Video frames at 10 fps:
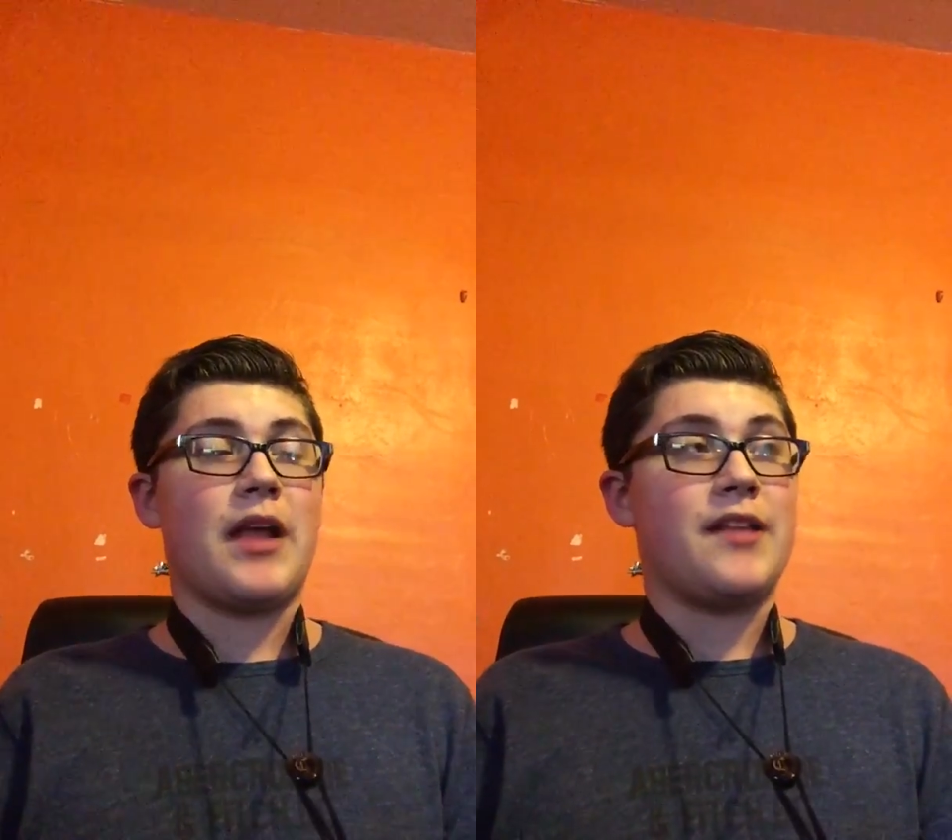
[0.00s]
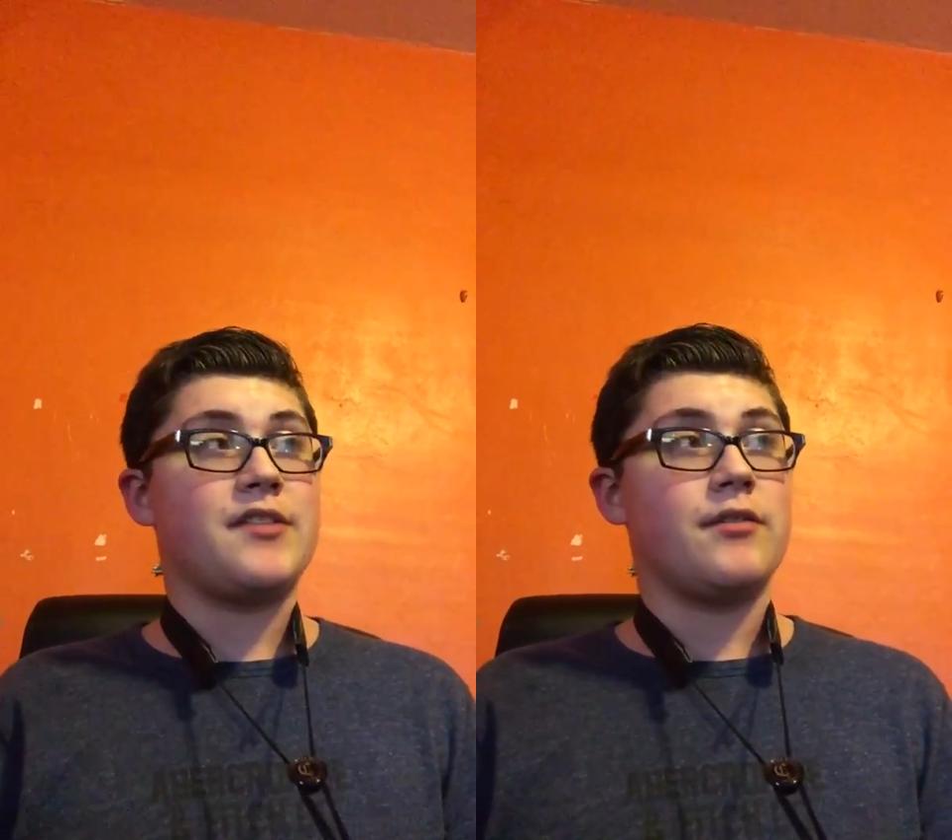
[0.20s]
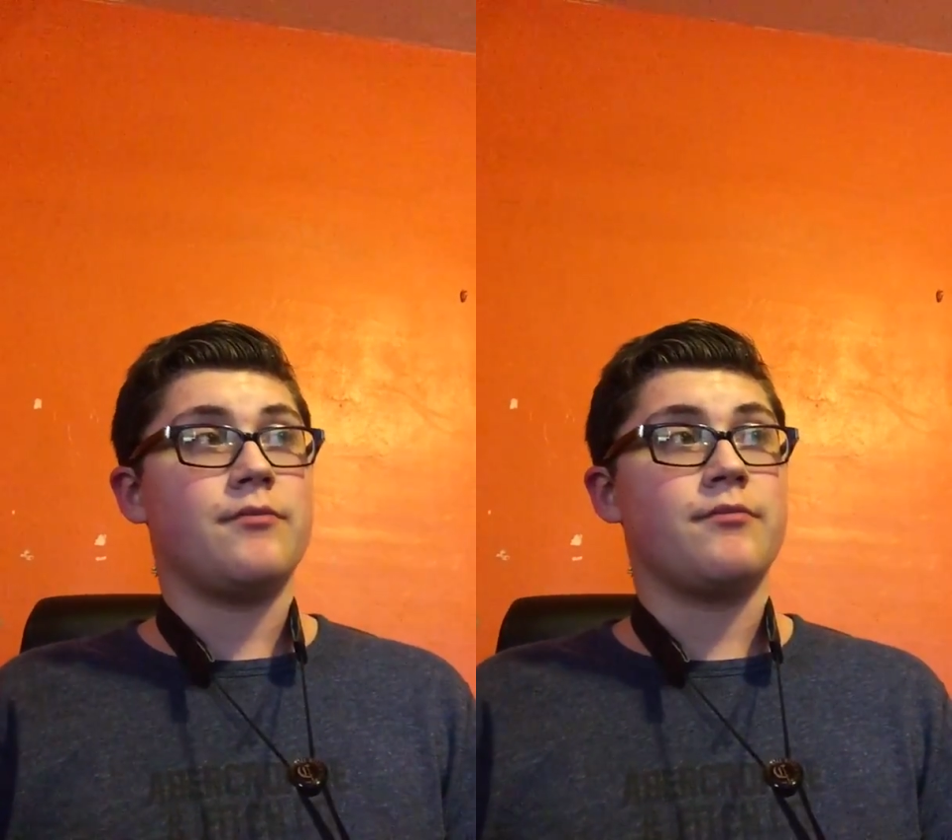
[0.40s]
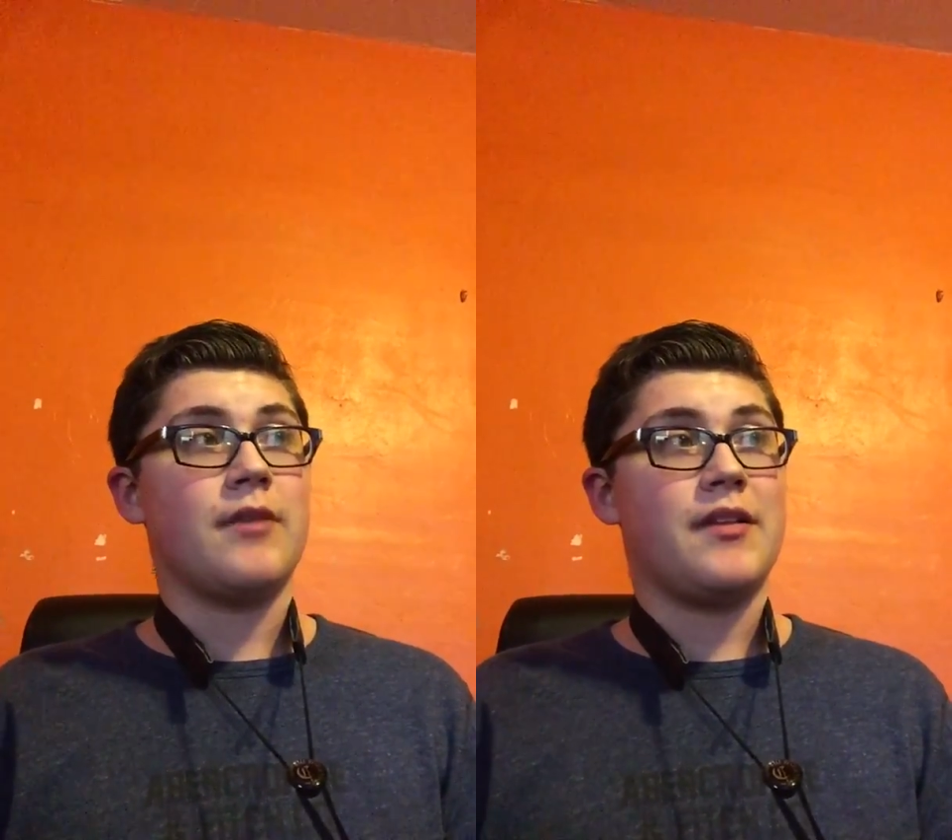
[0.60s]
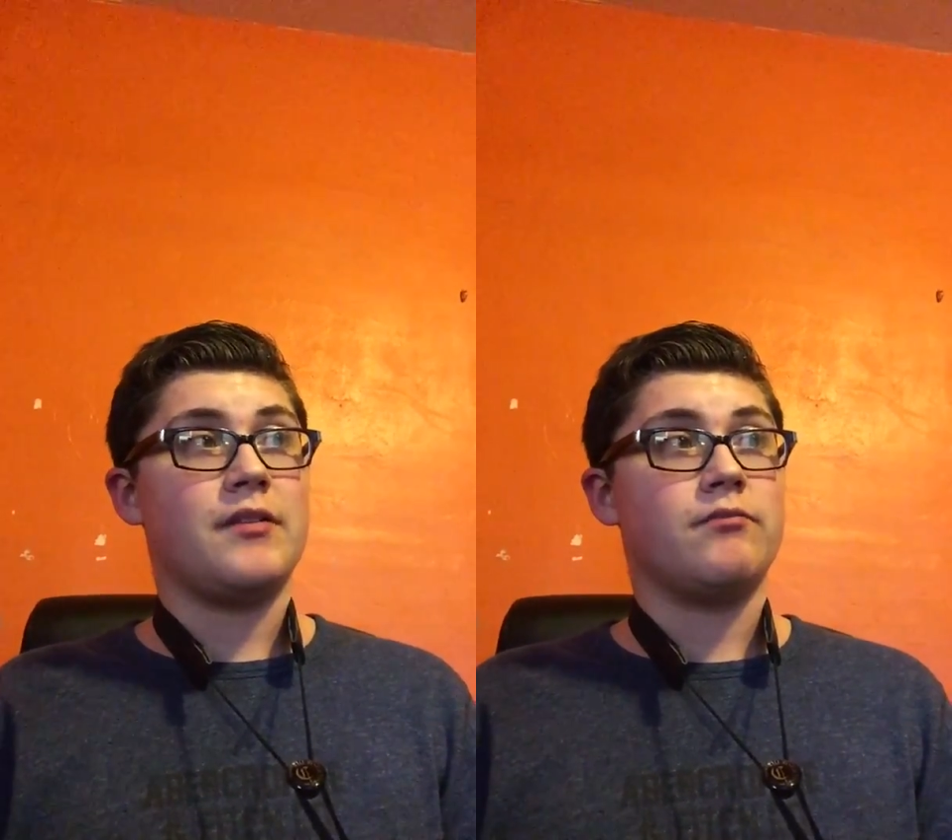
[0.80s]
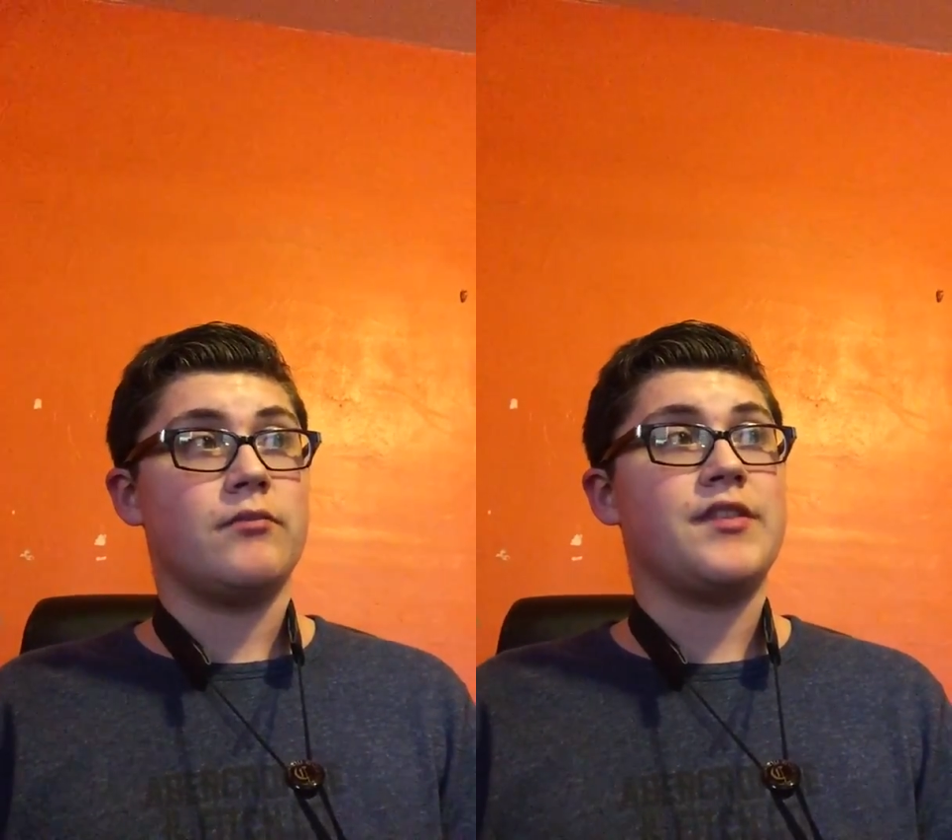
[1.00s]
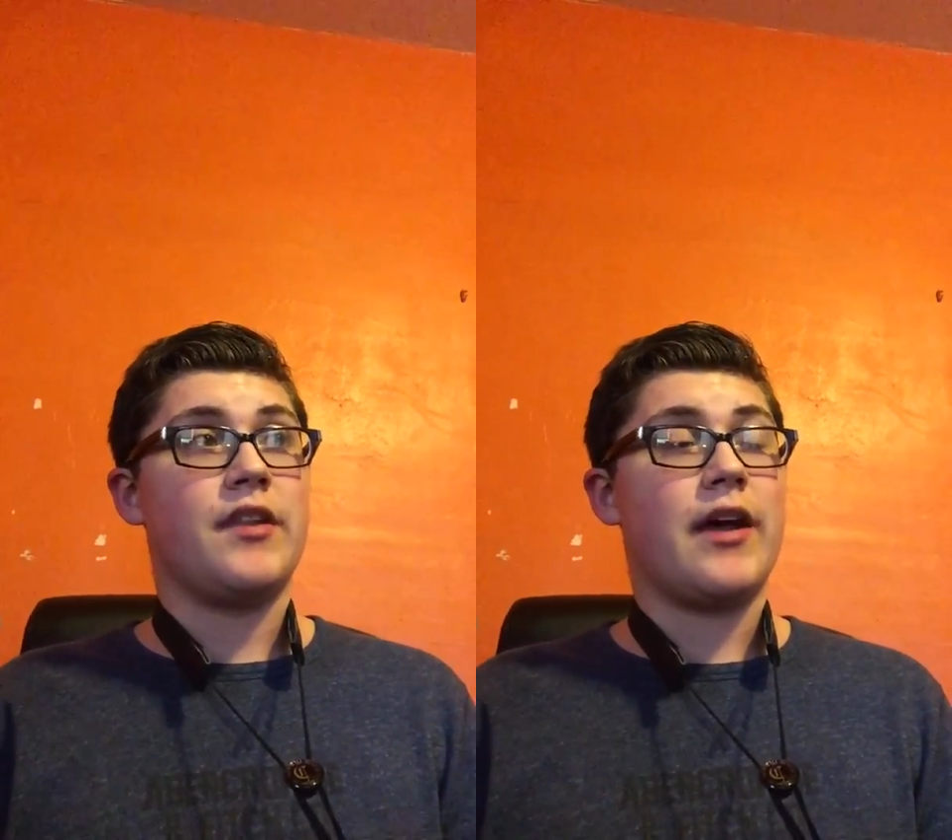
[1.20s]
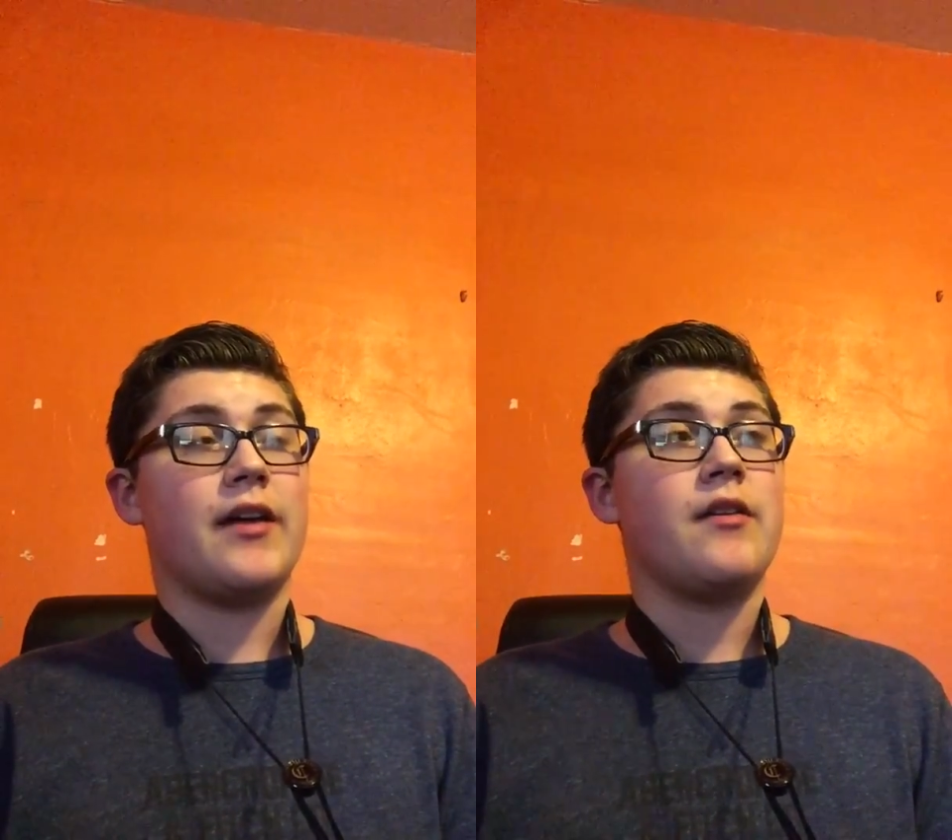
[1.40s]
That's
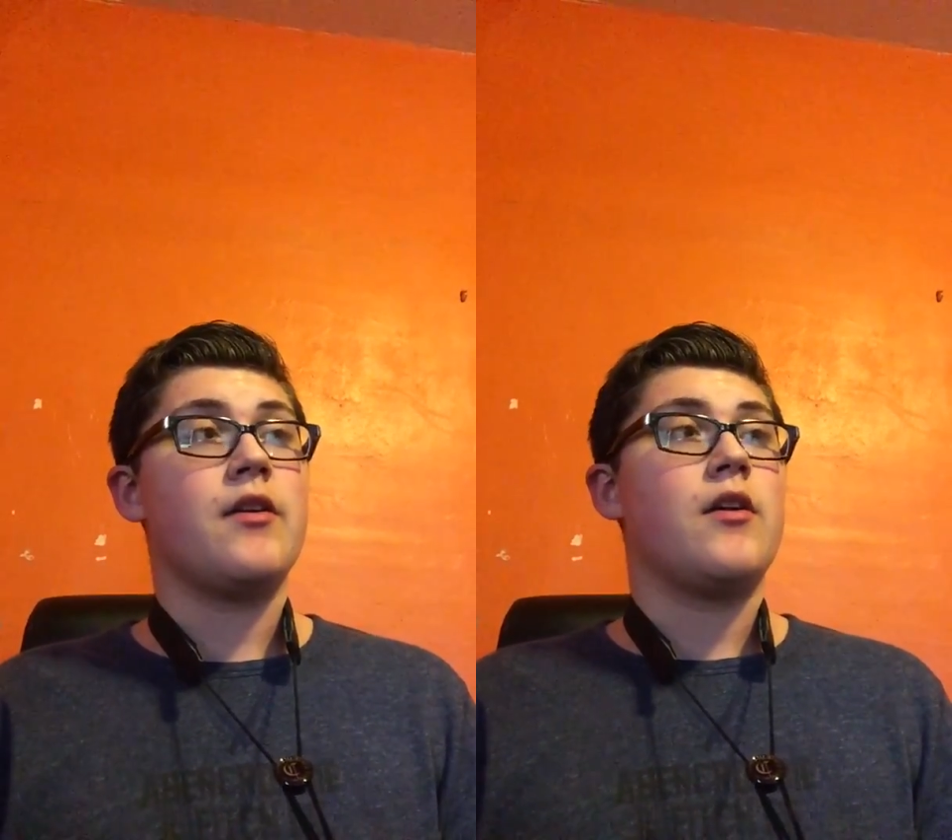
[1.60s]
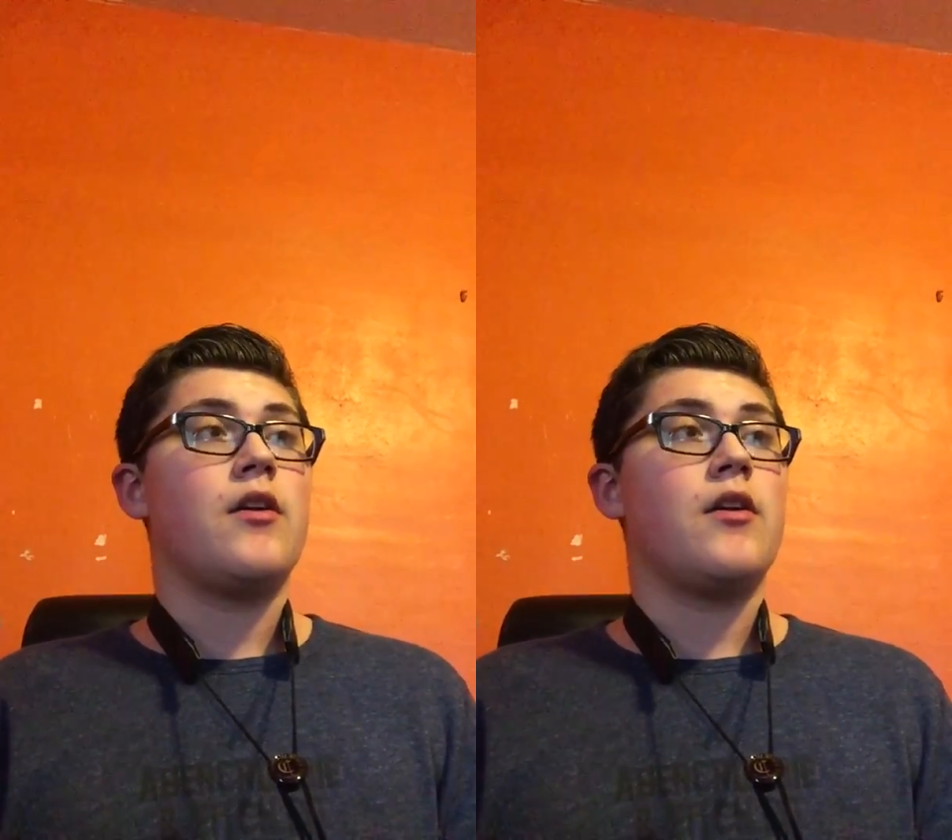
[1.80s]
a lot.